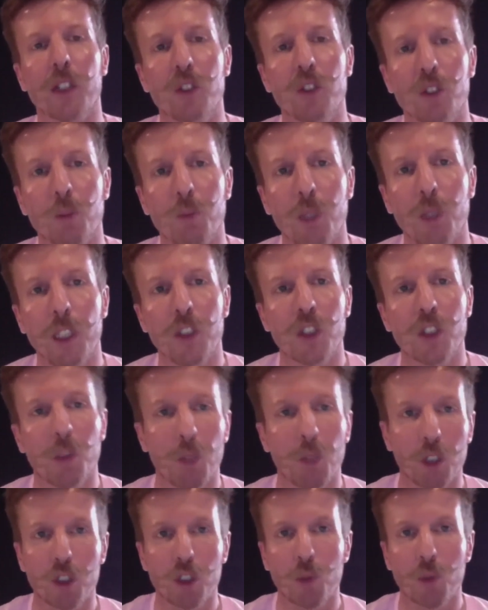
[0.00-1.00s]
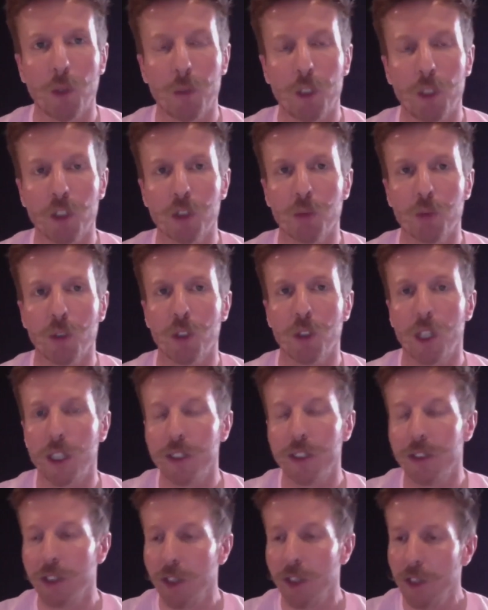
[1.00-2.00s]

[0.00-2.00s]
So please come along to the webinar tomorrow night.